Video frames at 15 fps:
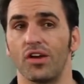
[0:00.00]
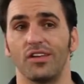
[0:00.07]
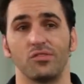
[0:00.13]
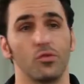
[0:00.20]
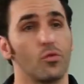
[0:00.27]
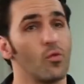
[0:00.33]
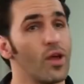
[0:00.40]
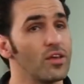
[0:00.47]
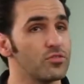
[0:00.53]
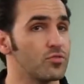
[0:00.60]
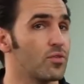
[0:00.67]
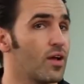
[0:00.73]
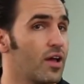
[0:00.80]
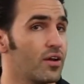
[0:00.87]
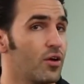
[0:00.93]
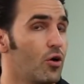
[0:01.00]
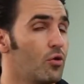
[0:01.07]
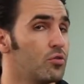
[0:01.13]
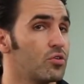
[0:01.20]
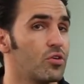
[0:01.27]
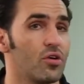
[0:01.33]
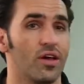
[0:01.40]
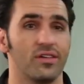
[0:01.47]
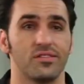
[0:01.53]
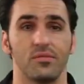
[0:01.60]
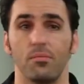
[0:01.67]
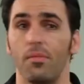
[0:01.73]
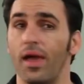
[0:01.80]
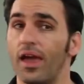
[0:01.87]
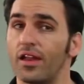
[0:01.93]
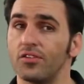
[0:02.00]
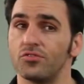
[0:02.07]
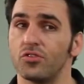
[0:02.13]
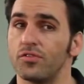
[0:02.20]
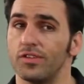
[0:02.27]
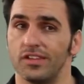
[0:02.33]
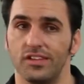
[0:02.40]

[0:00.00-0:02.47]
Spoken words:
as the restaurant owner, as the manager of a